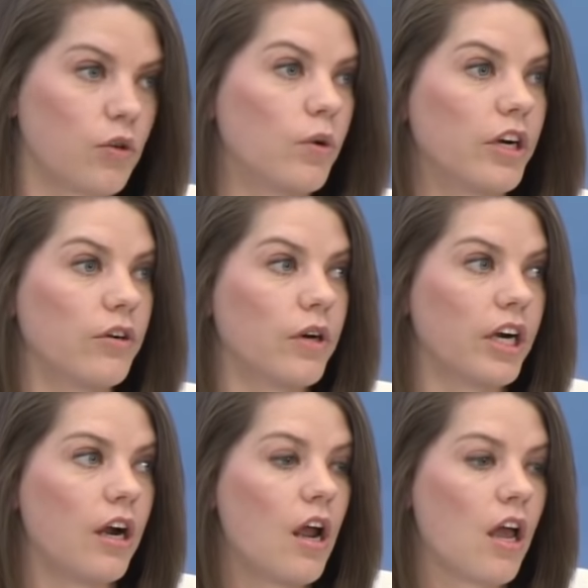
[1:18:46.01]

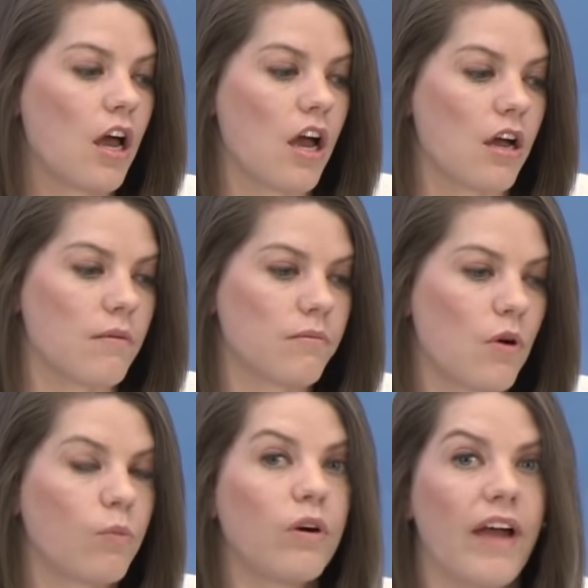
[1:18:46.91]
corridor
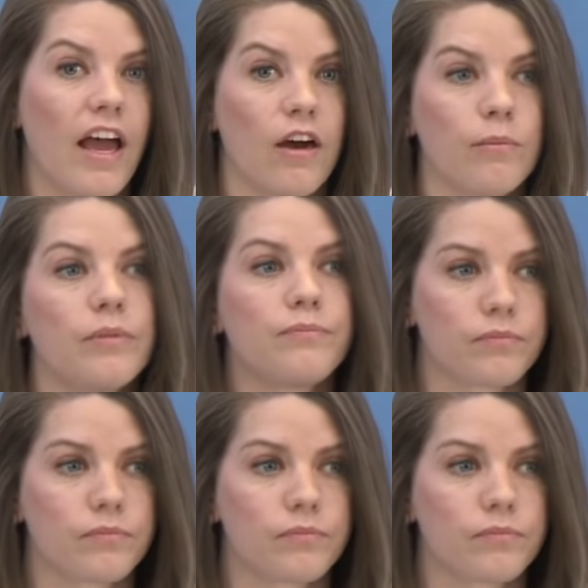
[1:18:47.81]
will help